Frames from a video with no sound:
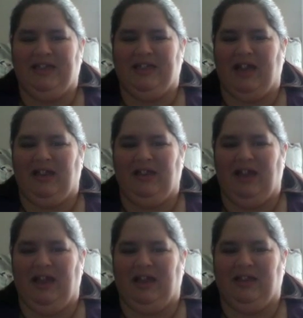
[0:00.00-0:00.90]
exactly
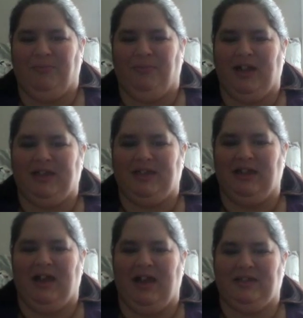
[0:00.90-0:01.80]
like the
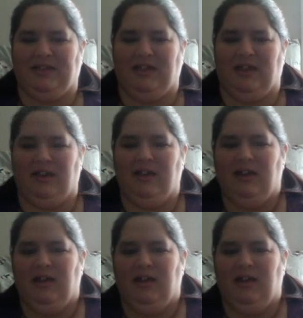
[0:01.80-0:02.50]
plexiglass, the